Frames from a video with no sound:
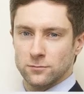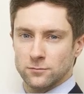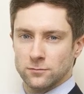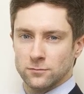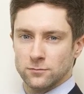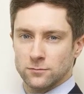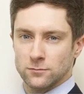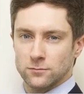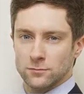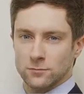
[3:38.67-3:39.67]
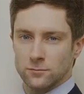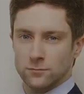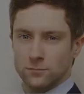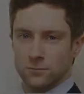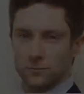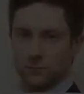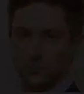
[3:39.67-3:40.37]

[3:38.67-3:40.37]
[no speech]